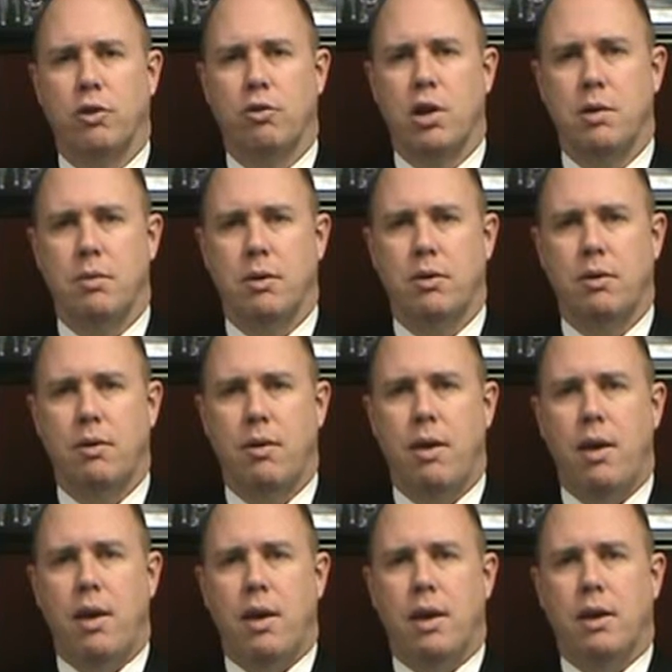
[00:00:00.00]
agreement.
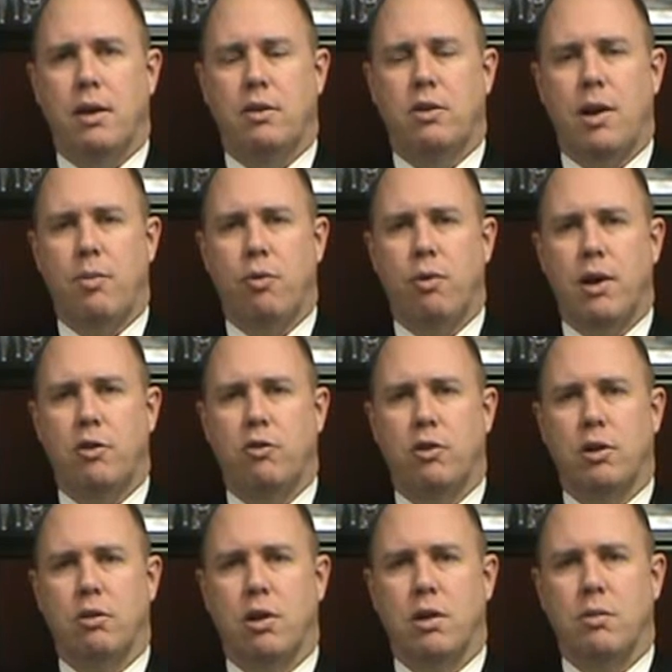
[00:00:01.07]
In a separation
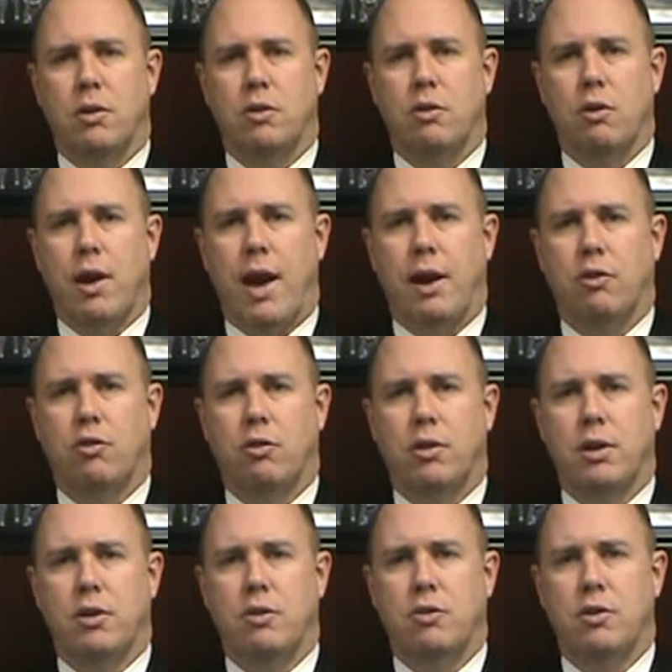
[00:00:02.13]
agreement, you're
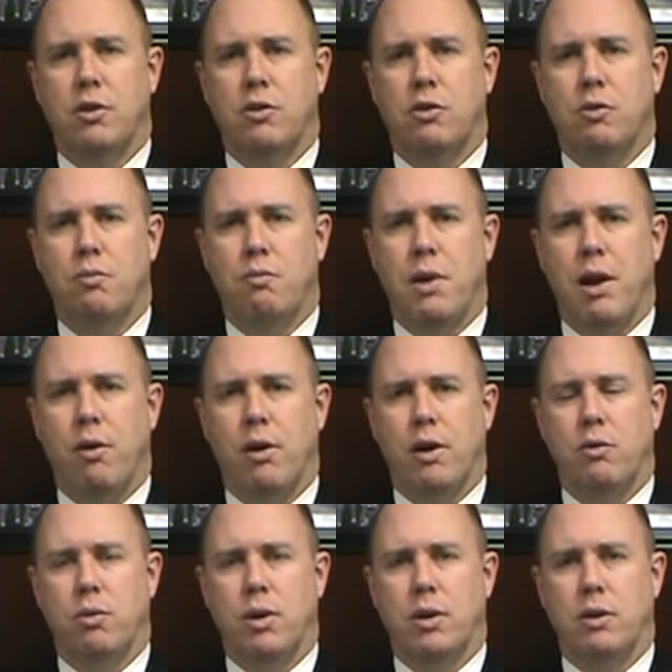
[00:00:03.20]
actually still
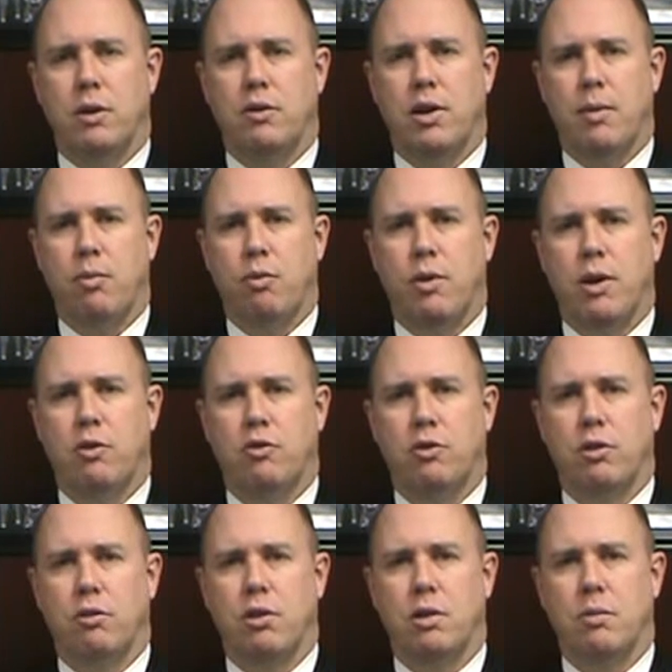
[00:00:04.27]
married when the separation
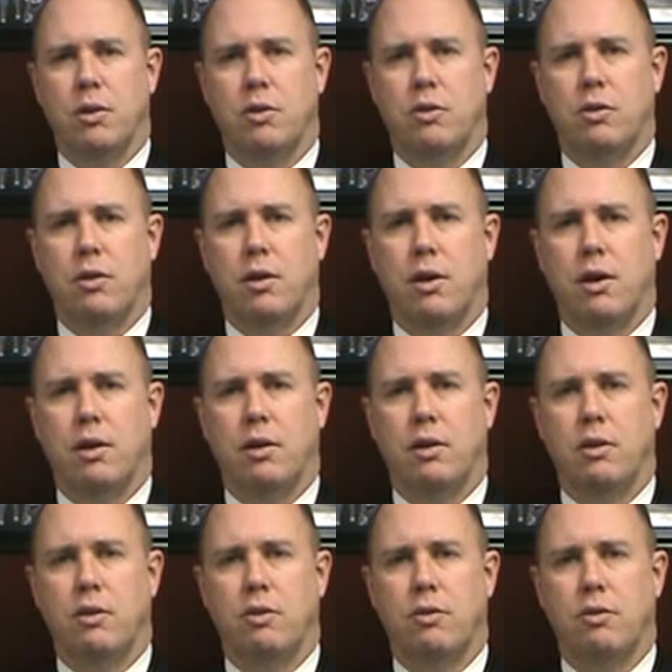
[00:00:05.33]
agreement
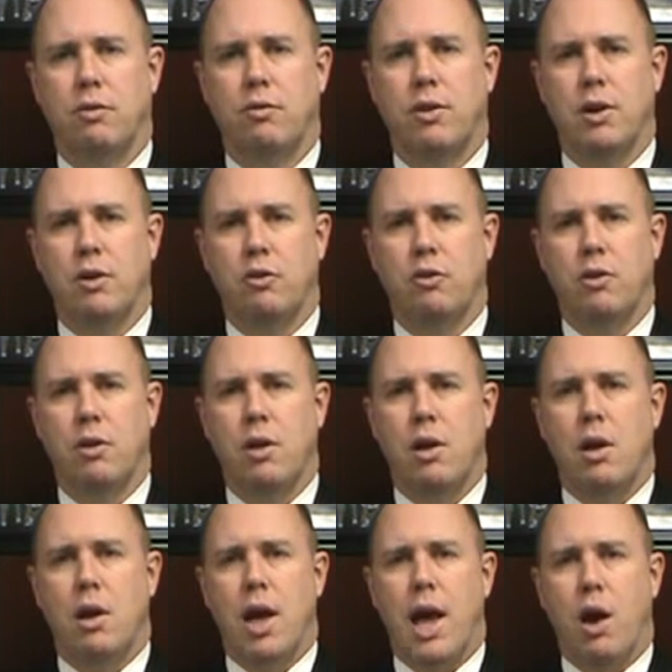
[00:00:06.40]
is finished.
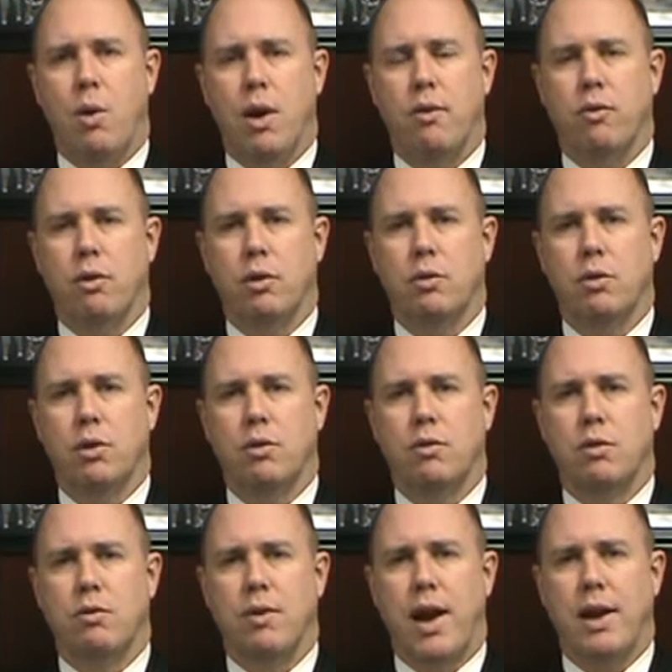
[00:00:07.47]
However, you've
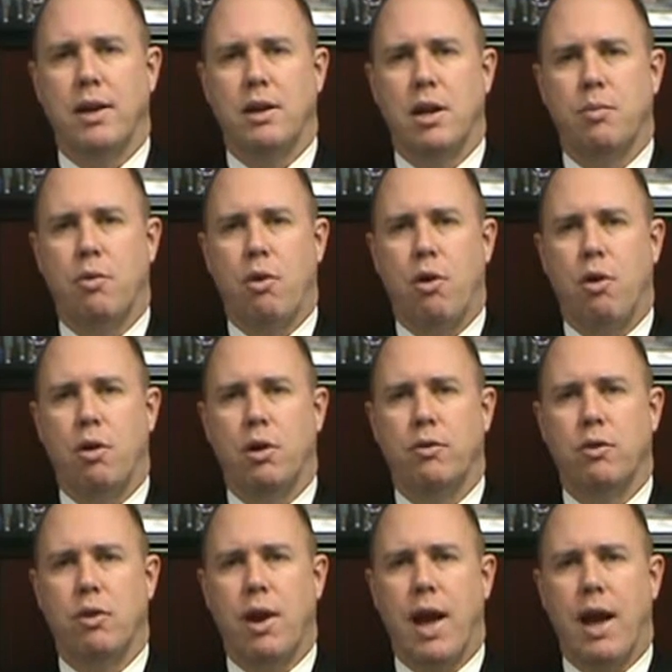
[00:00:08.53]
divided up all
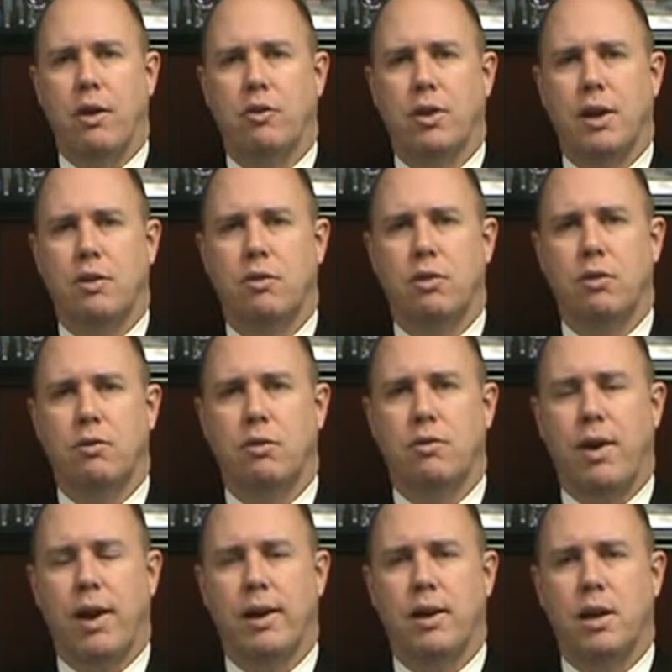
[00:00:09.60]
of your assets, you've
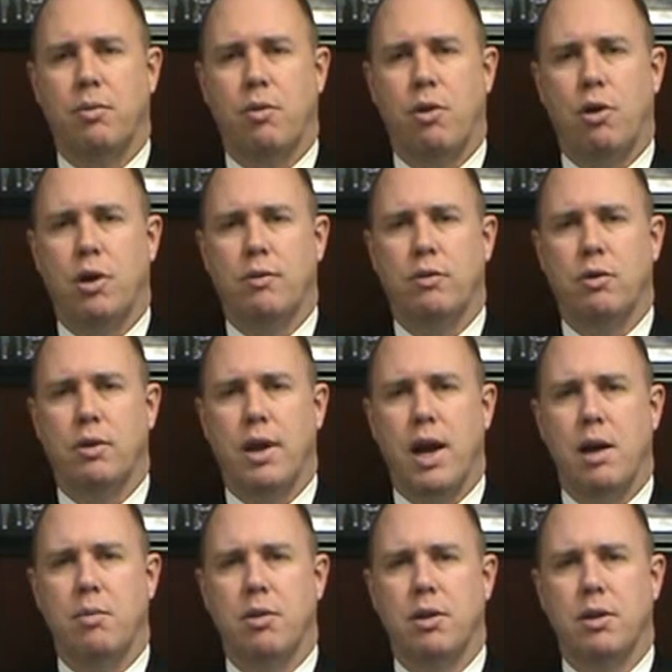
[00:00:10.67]
divided up all of your
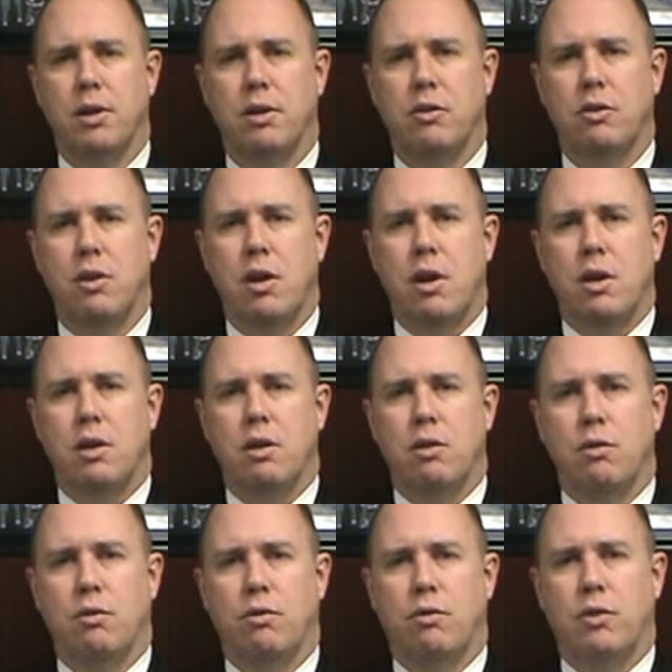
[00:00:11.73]
liabilities,
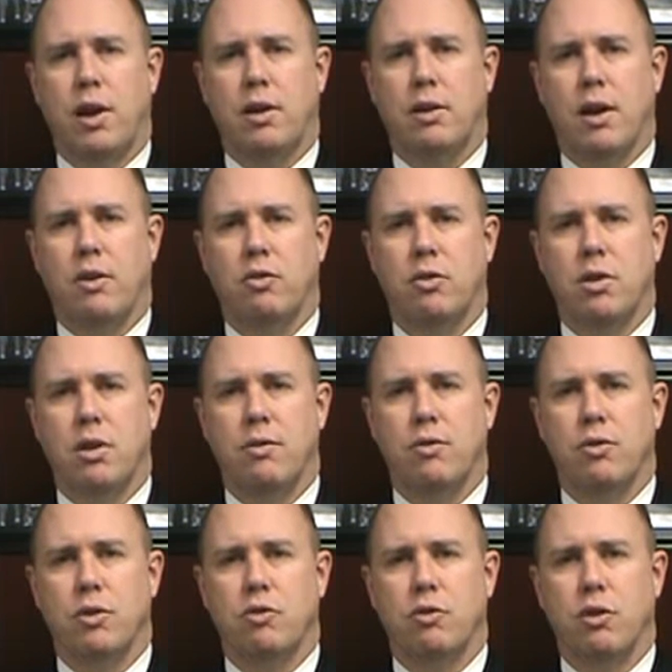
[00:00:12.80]
you've set custody for
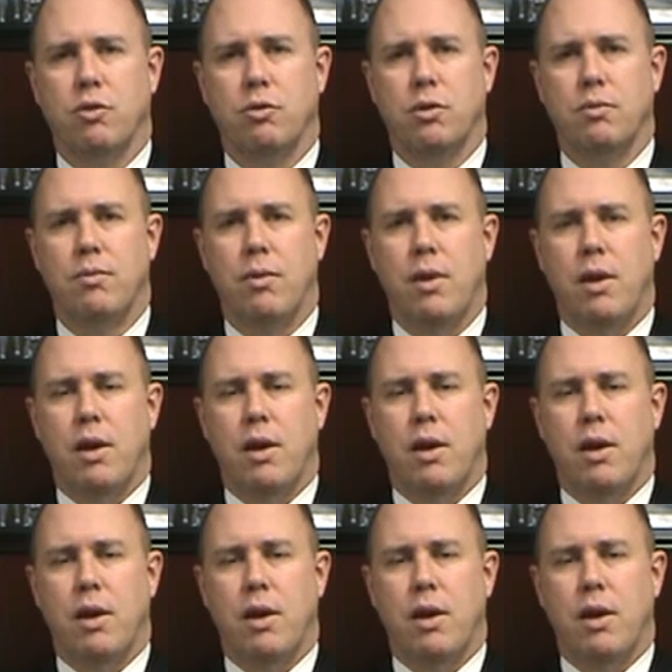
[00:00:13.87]
the children,